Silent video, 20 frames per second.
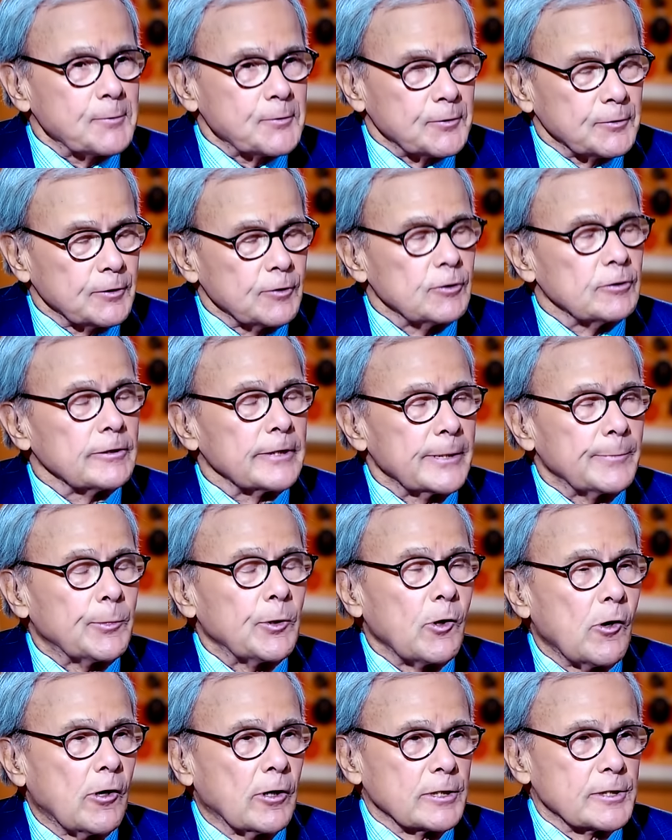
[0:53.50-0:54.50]
absolutely
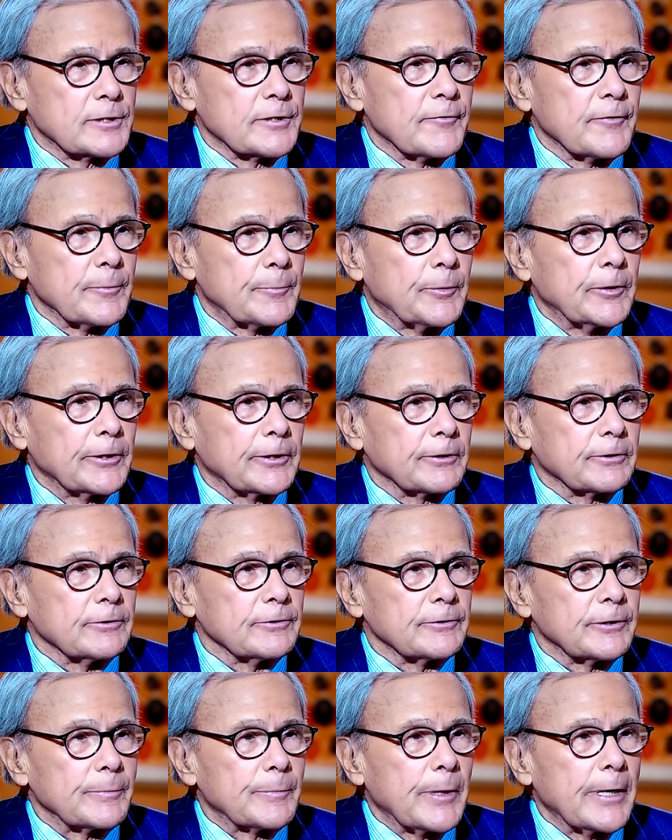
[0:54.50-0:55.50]
belongs in the
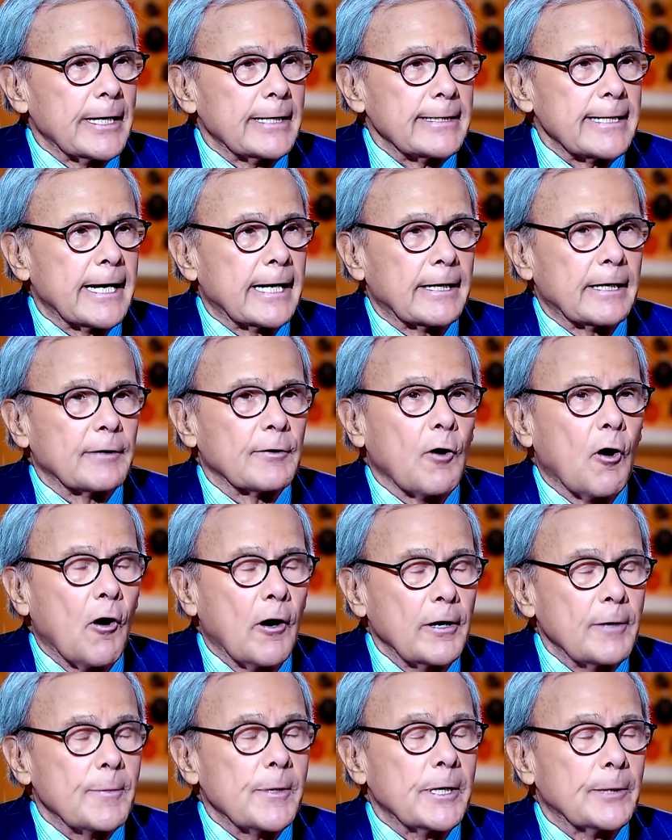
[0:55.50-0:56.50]
political debate, and it
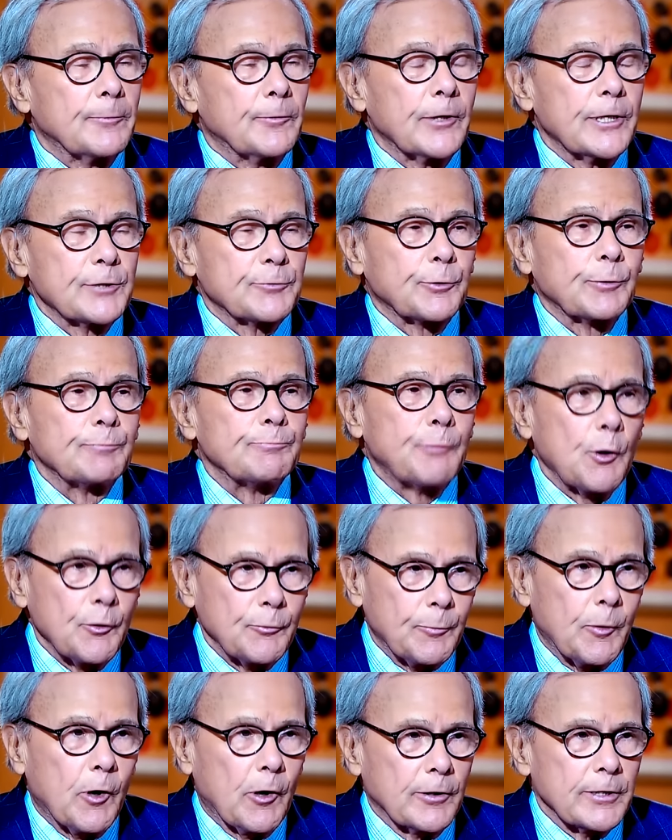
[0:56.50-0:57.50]
ought to be a place where
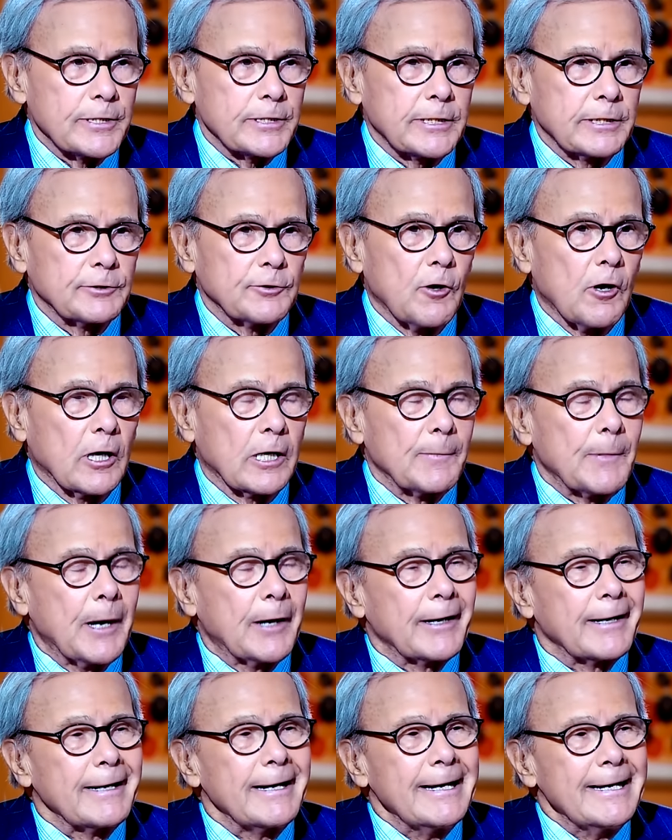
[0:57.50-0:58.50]
both parties can talk
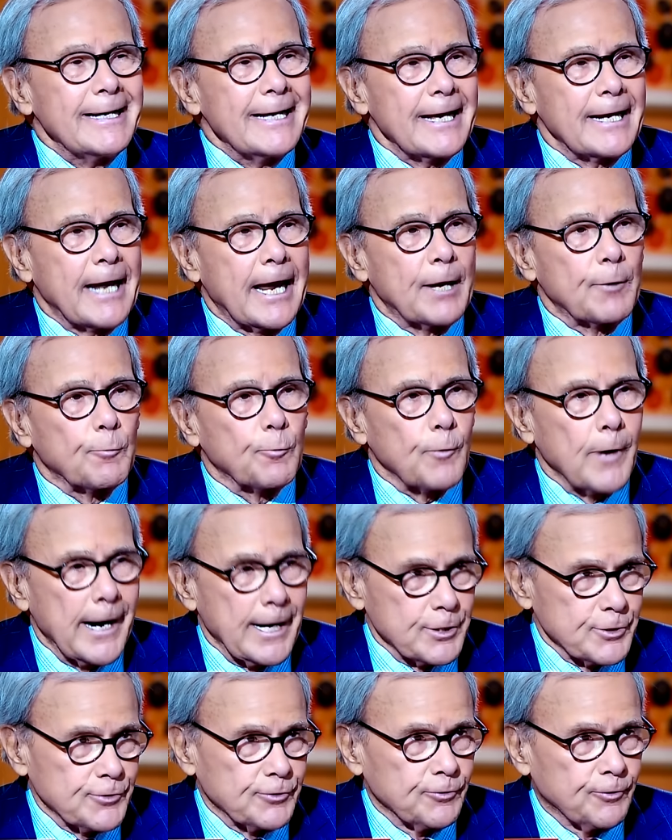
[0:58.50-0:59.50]
about it in a
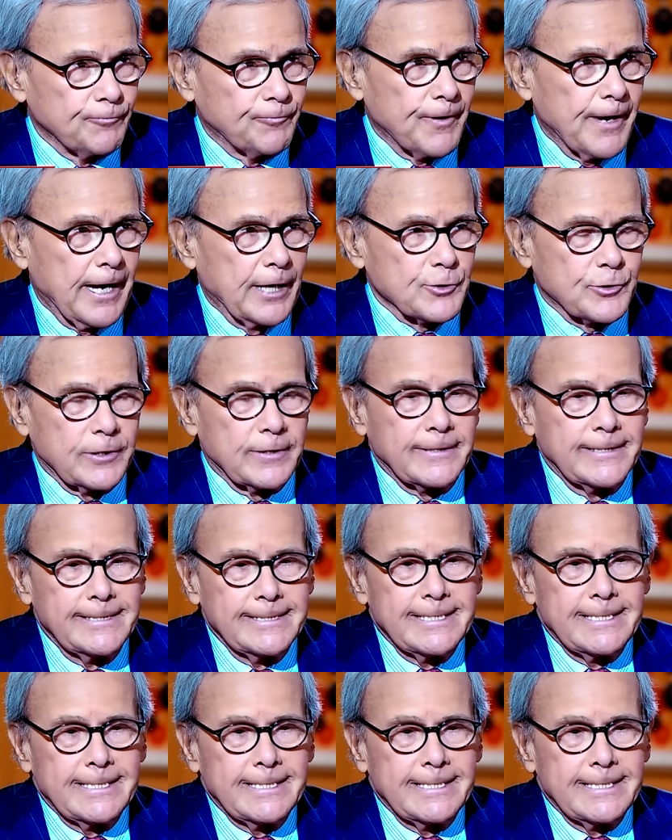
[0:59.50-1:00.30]
rational fashion